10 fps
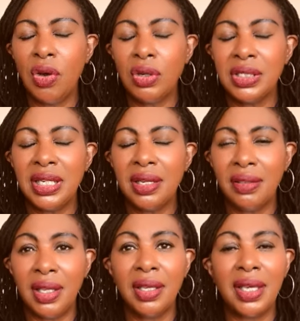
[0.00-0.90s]
toxic
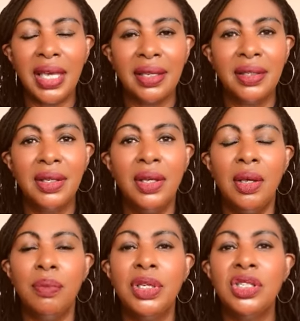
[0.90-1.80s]
thinking,
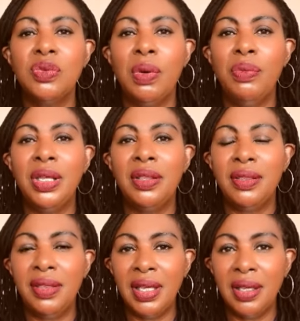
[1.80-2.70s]
because when we
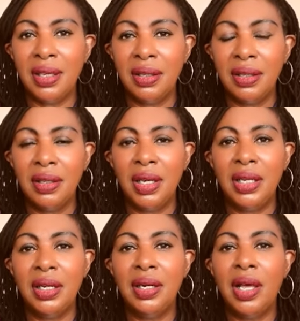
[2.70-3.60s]
think
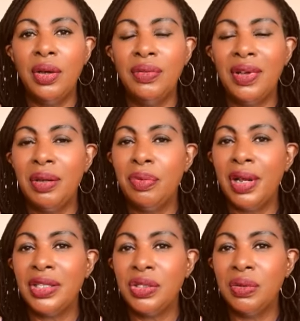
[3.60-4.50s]
in a low
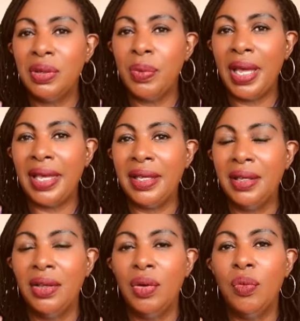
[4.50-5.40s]
vibratory way,
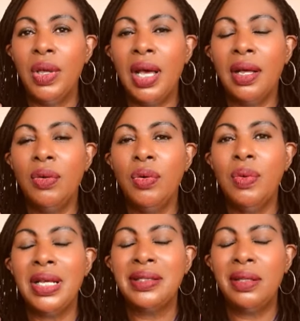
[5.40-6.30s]
we are
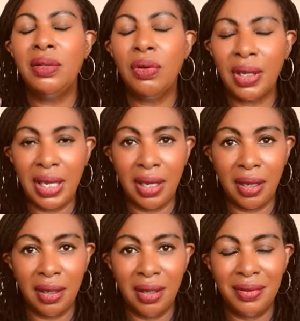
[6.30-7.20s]
always
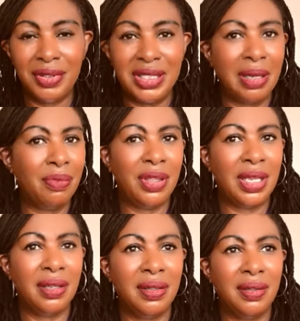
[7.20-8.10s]
looking for
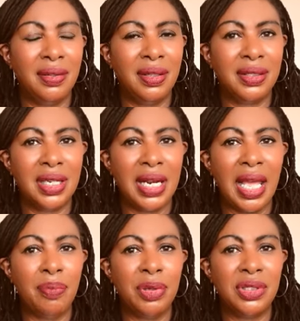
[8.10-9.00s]
something that's going to
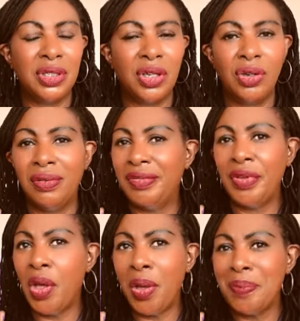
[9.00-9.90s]
happen to
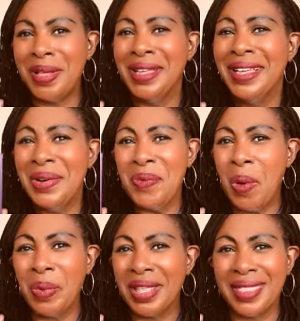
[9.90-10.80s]
confirm
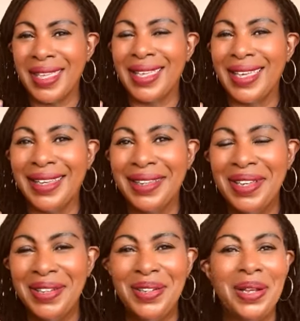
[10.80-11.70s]
what we're thinking.
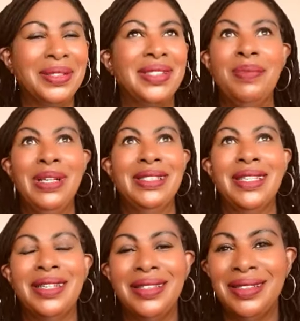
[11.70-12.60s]
You know, someone's
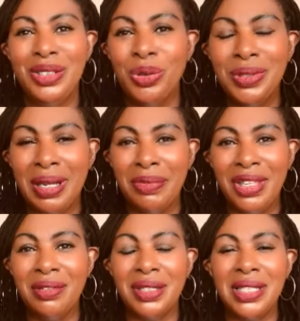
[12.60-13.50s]
going to do
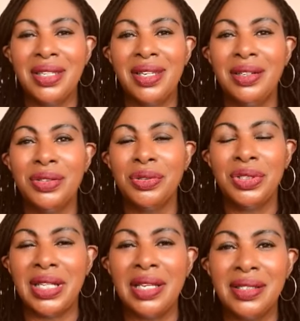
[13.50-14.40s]
something ridiculous or
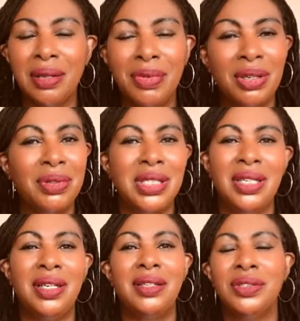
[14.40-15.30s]
say something
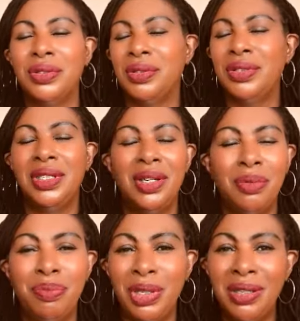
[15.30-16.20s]
ridiculous, or, you
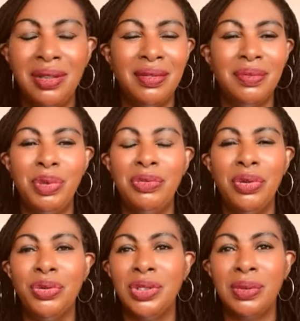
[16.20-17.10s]
know, be
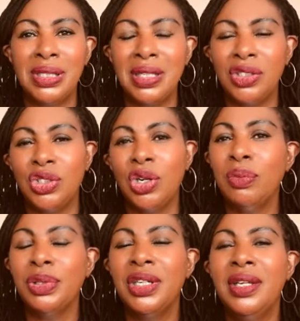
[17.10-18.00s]
rude to us in a
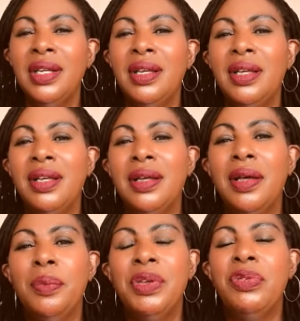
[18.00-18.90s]
shop.
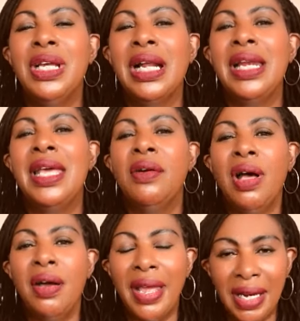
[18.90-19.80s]
If we clear
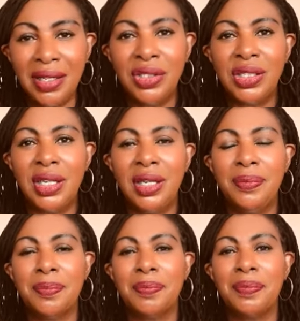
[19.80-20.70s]
our
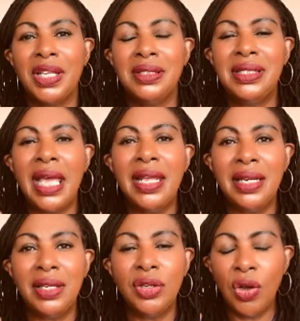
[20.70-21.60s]
energy
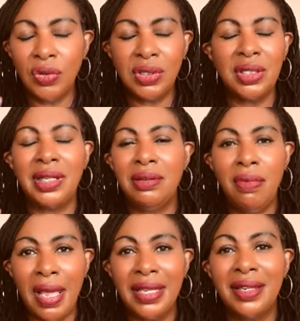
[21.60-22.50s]
daily, constantly,
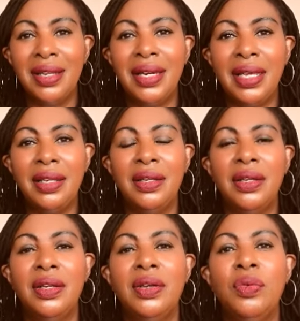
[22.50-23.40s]
regularly,
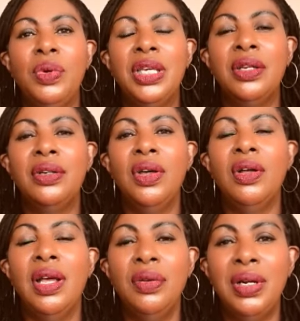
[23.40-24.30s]
we can
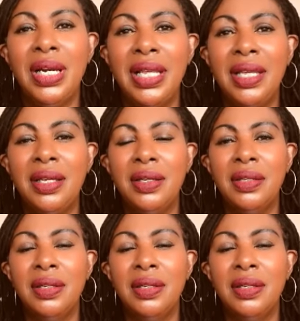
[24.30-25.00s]
not only,